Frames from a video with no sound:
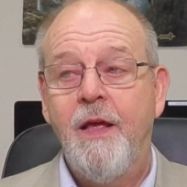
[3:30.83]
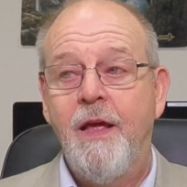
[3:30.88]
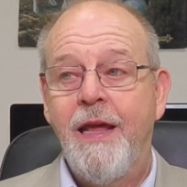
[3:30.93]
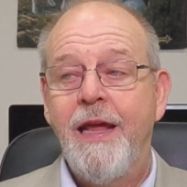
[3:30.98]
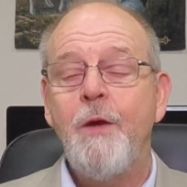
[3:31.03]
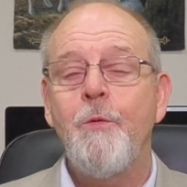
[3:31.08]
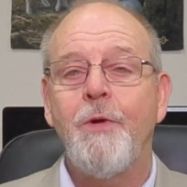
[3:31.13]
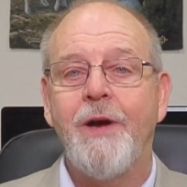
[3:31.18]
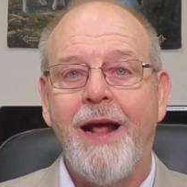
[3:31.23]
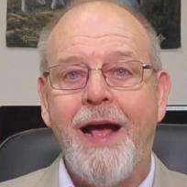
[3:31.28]

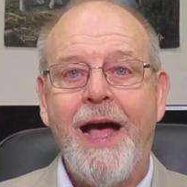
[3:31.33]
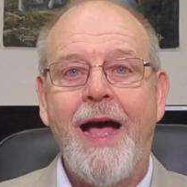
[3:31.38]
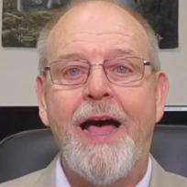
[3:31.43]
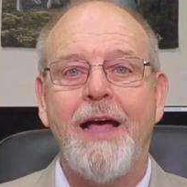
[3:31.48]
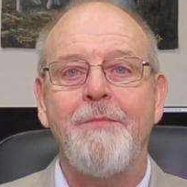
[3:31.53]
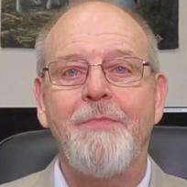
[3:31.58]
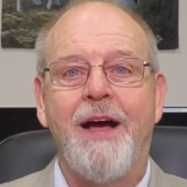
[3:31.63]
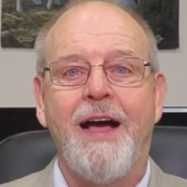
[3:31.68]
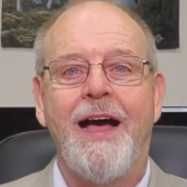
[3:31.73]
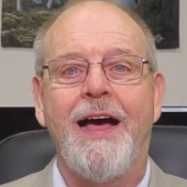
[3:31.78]
He would
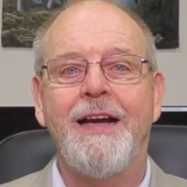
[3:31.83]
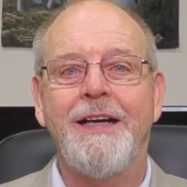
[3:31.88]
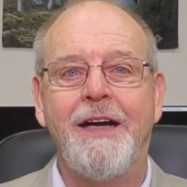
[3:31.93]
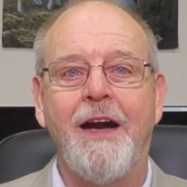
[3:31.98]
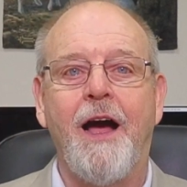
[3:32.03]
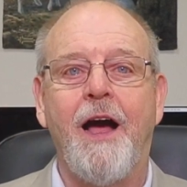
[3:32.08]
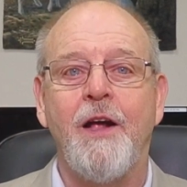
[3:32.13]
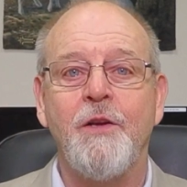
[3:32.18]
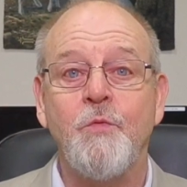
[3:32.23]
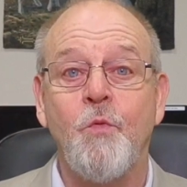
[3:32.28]
hide behind
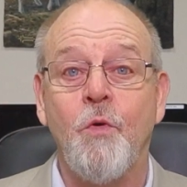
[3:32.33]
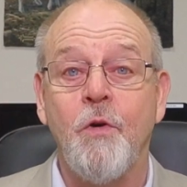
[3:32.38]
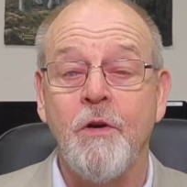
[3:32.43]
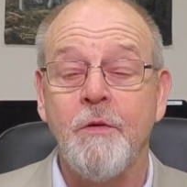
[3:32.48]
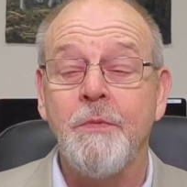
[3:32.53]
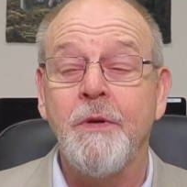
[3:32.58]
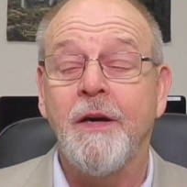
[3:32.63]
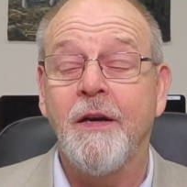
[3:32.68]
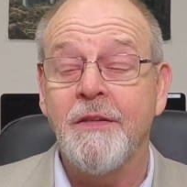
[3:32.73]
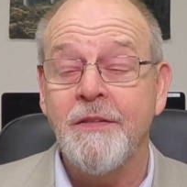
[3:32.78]
God's
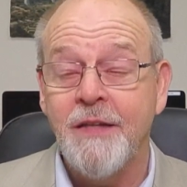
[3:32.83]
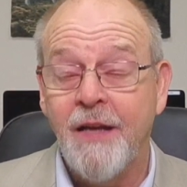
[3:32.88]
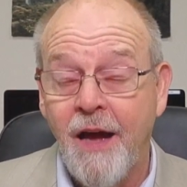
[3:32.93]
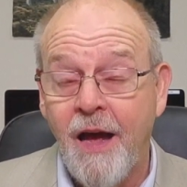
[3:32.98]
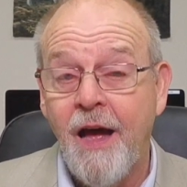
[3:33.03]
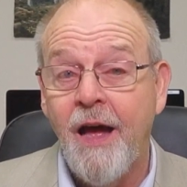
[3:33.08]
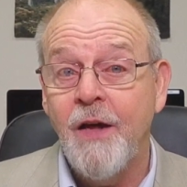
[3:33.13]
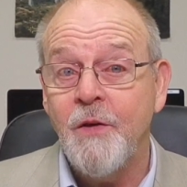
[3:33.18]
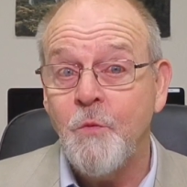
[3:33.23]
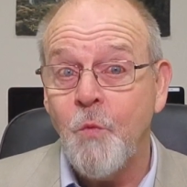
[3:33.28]
word because
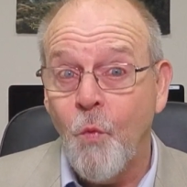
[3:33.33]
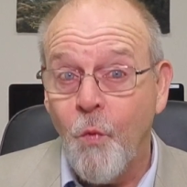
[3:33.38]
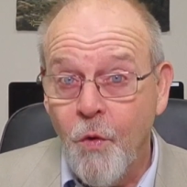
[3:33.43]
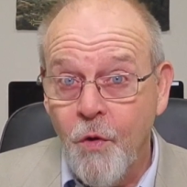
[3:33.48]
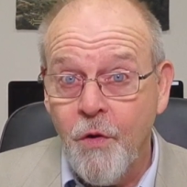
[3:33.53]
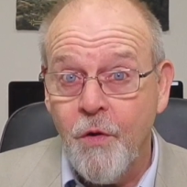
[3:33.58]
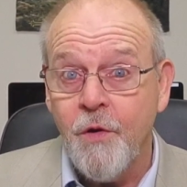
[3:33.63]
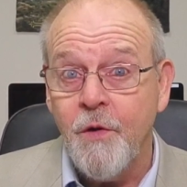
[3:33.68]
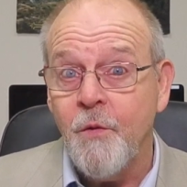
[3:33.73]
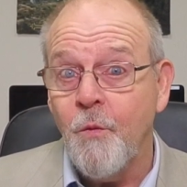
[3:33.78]
God's
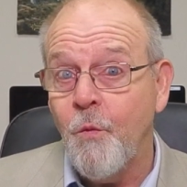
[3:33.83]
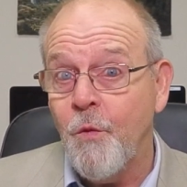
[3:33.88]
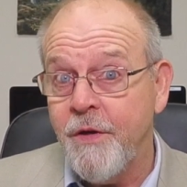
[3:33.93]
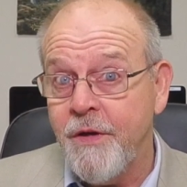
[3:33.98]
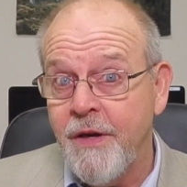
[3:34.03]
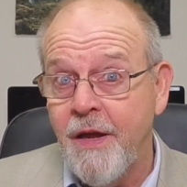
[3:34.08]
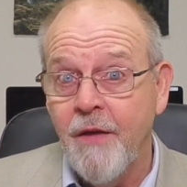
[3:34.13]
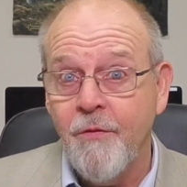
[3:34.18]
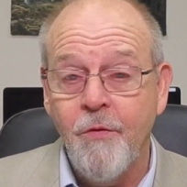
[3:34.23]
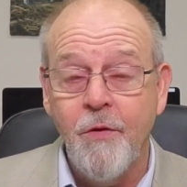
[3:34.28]
word
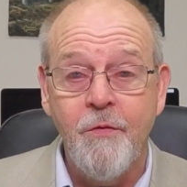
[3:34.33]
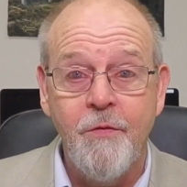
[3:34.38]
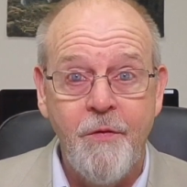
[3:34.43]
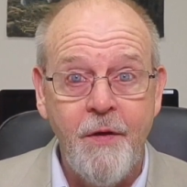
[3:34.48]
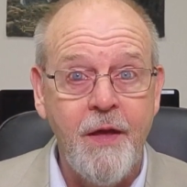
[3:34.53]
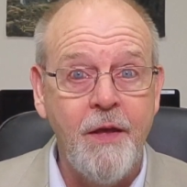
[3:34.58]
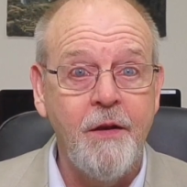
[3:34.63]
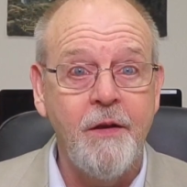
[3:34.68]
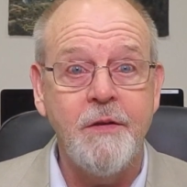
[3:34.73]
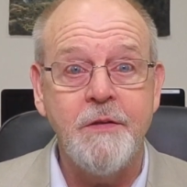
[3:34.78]
would never
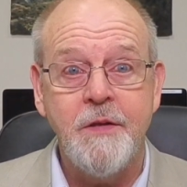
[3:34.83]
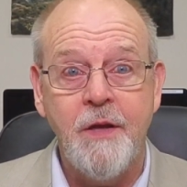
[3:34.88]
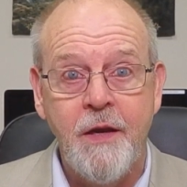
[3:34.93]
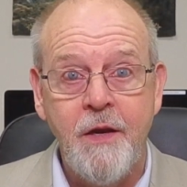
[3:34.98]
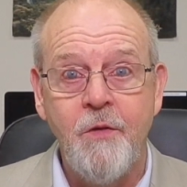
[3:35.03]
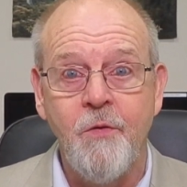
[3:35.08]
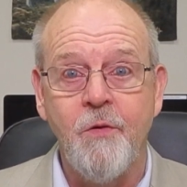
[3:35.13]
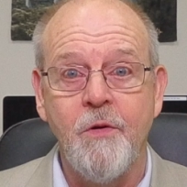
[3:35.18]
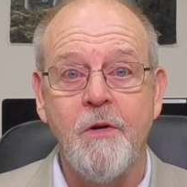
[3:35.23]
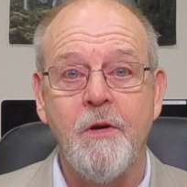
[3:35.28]
fail us
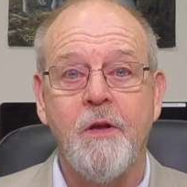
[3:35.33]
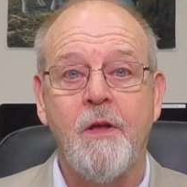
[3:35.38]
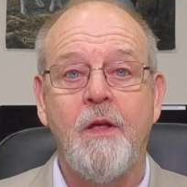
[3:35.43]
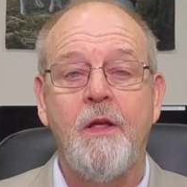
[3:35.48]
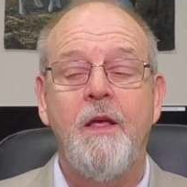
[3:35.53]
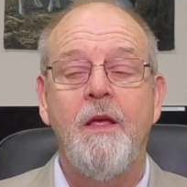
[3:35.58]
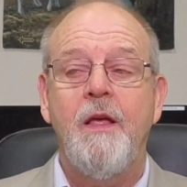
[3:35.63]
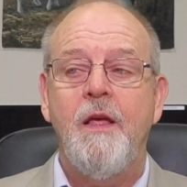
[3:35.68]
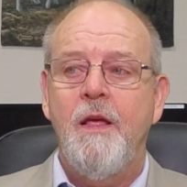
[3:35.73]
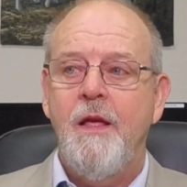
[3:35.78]
either.
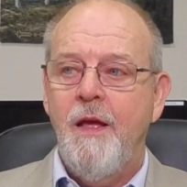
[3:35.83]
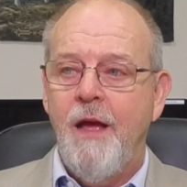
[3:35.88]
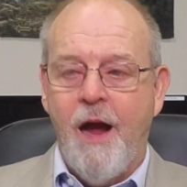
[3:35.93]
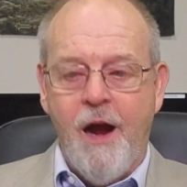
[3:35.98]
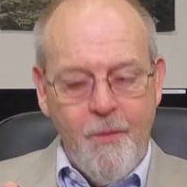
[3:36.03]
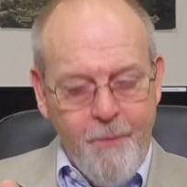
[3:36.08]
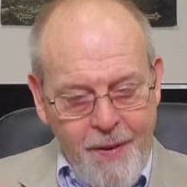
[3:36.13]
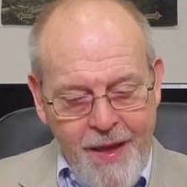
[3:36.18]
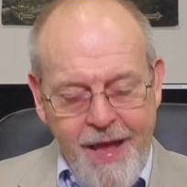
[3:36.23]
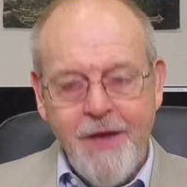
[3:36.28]

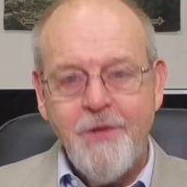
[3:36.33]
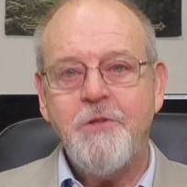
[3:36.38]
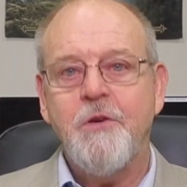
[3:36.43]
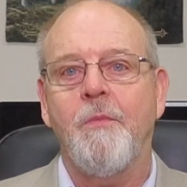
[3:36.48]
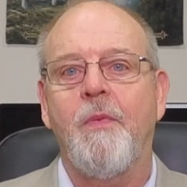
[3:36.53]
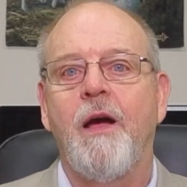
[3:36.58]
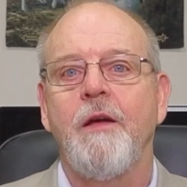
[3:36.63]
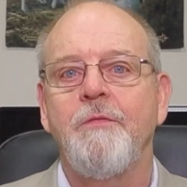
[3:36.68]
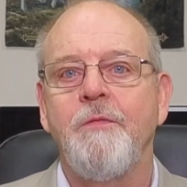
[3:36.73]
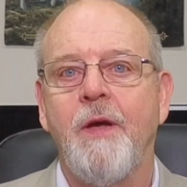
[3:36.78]
Our pastor
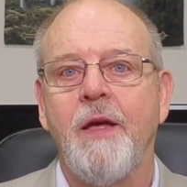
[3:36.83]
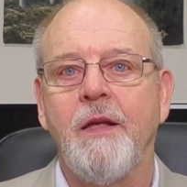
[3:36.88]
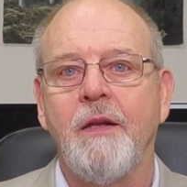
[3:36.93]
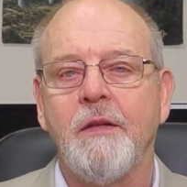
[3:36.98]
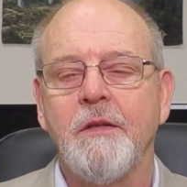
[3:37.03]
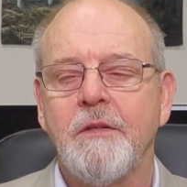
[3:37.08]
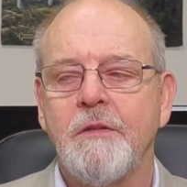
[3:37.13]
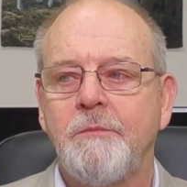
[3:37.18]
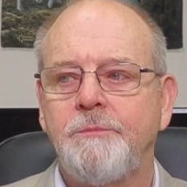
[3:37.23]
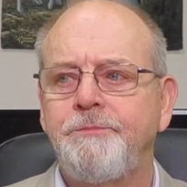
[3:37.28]
might fail
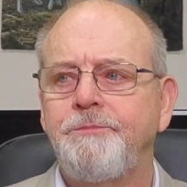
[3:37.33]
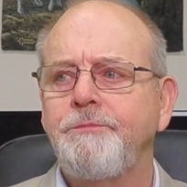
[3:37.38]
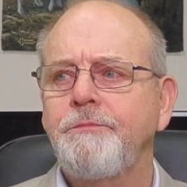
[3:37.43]
us.